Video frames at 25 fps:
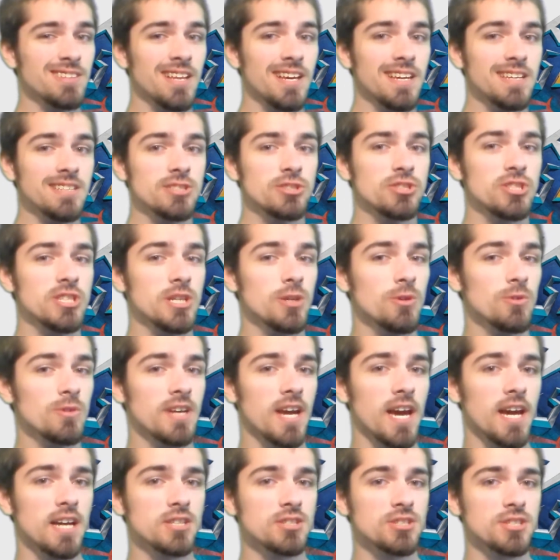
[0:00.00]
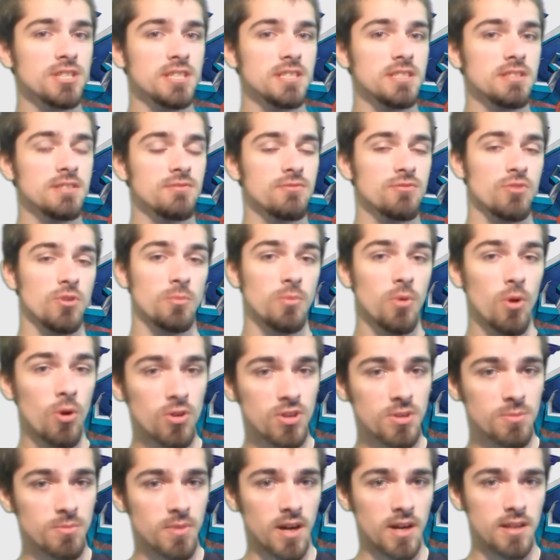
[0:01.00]
like geocaching for
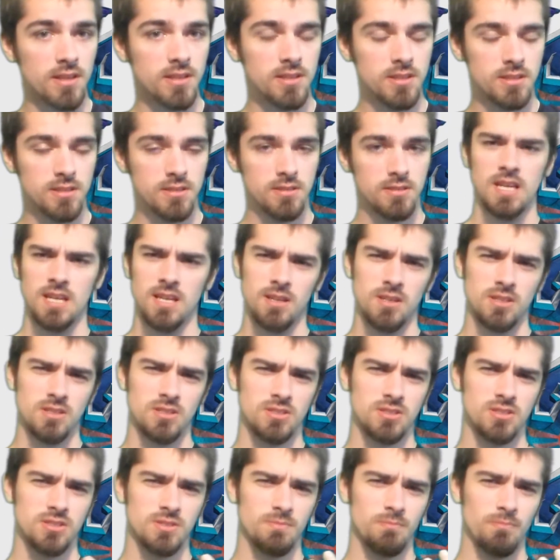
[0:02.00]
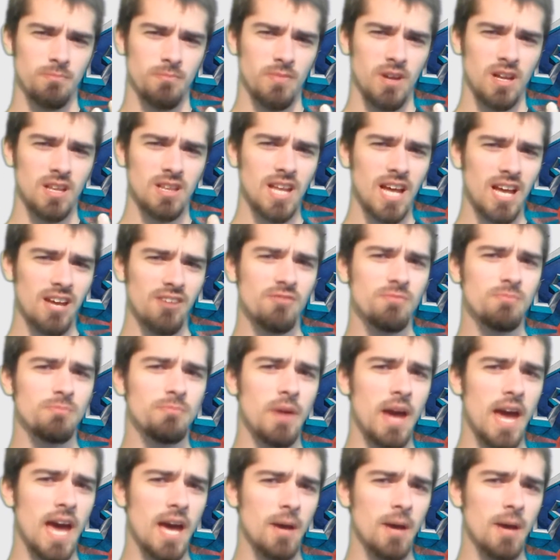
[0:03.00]
Pokemon. A lot of